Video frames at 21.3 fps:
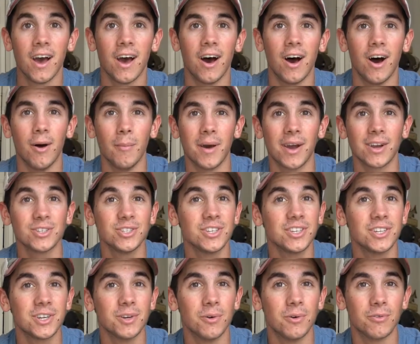I'm actually
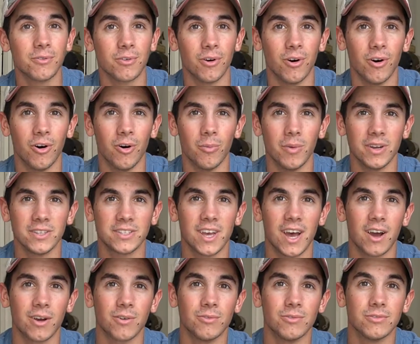going to go over all my
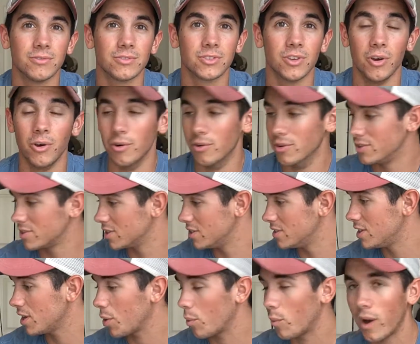tackle, so it's going
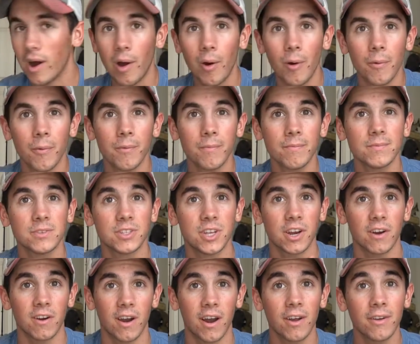to take a while.
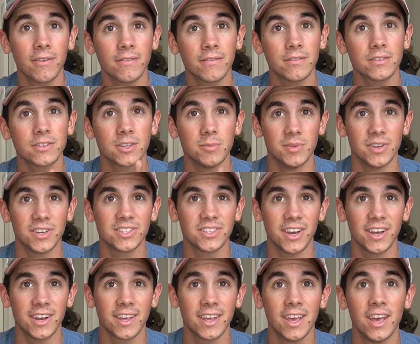Stick around. It's going to be
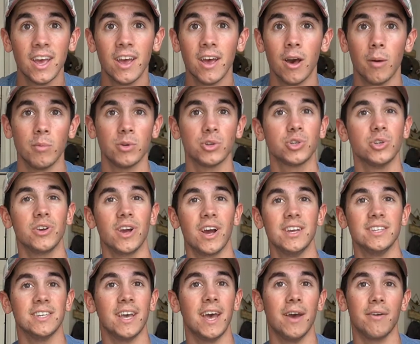exciting. I'm going to show you
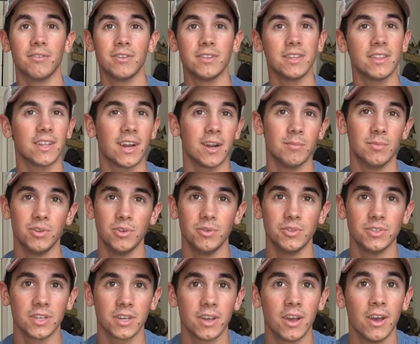guys everything that I've been
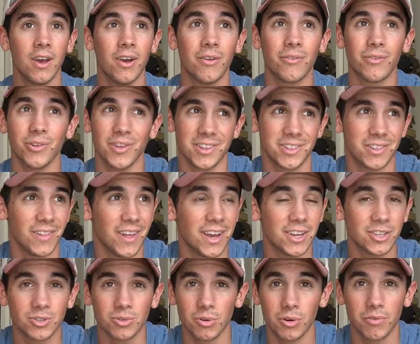using for like the
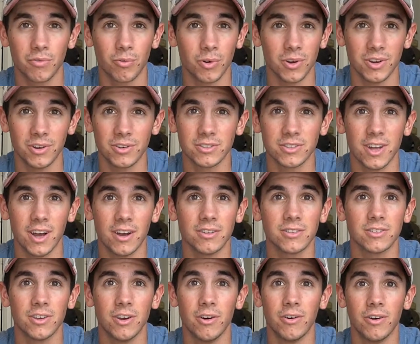last 3 or 4 years now.
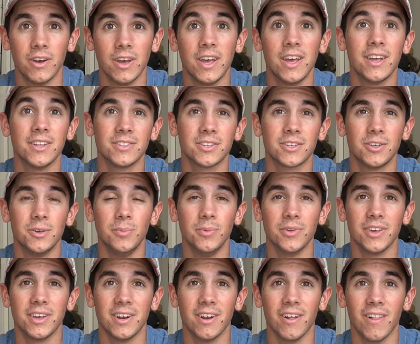So it's
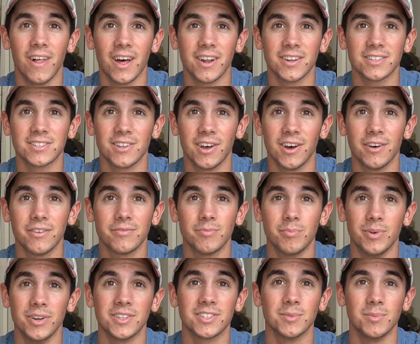accumulated a lot of stuff,
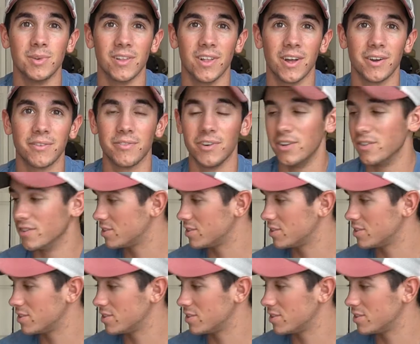but it's going to be a lot of fun.